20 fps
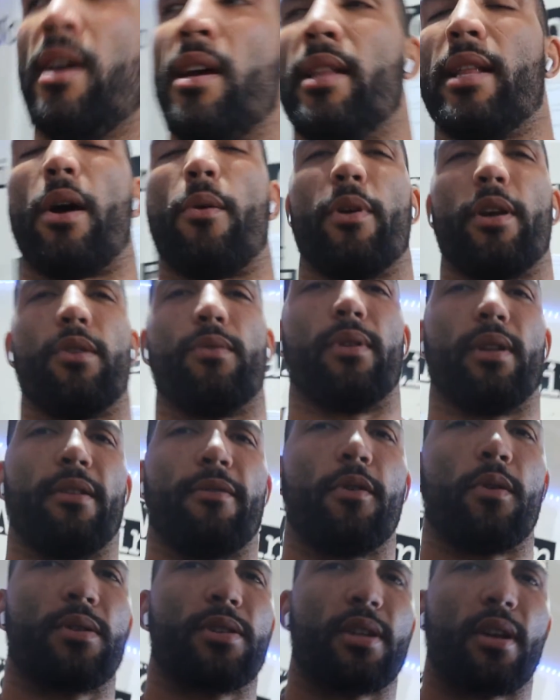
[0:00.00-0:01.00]
That way you're really
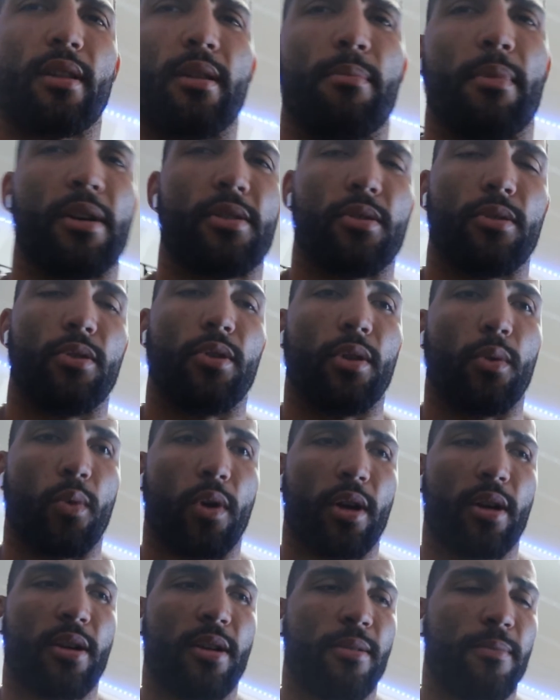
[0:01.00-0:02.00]
focusing on the muscle doing the
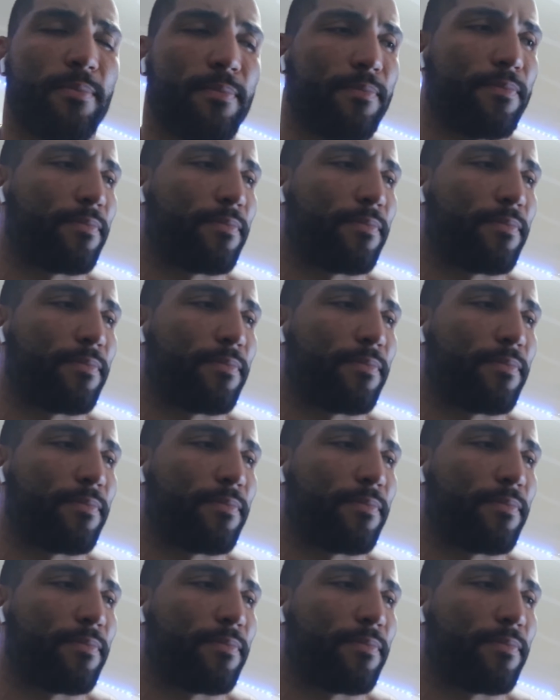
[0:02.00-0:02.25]
work.